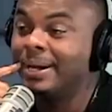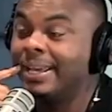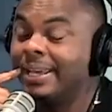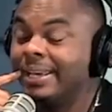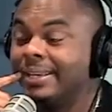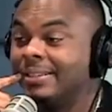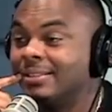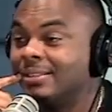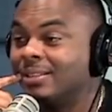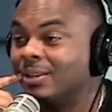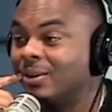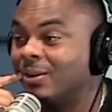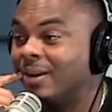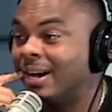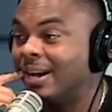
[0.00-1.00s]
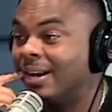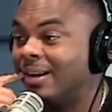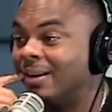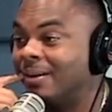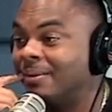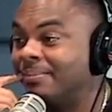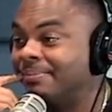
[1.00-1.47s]
head. So,
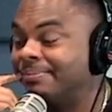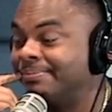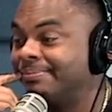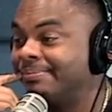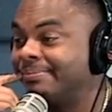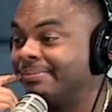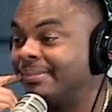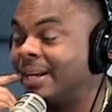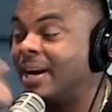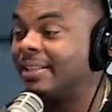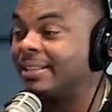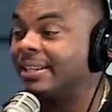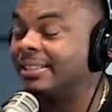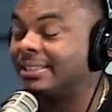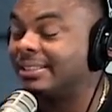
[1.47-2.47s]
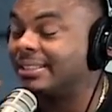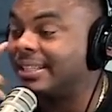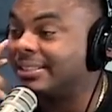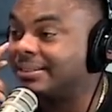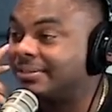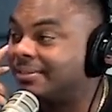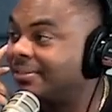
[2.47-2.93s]
no, I think it's
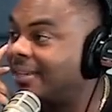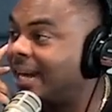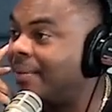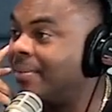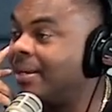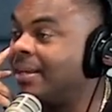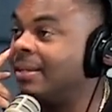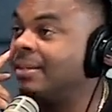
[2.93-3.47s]
excessive. I mean,